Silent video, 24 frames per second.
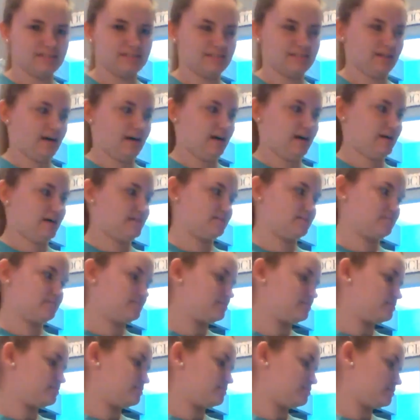not
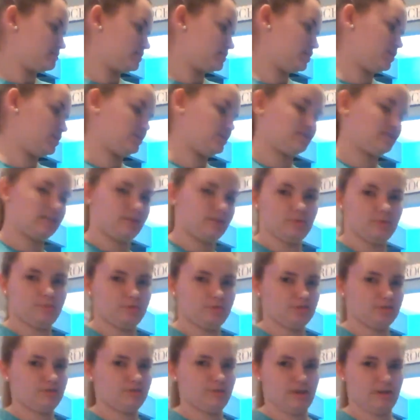cooked separate,
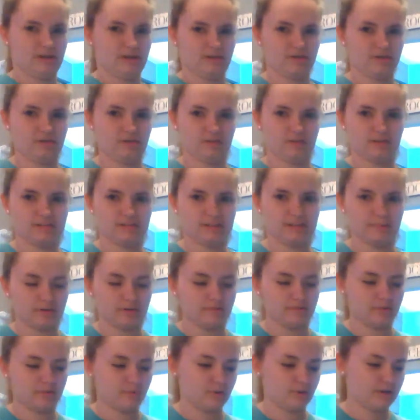but you can cook it separate
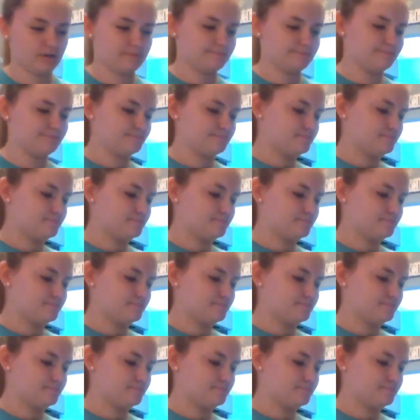if you want.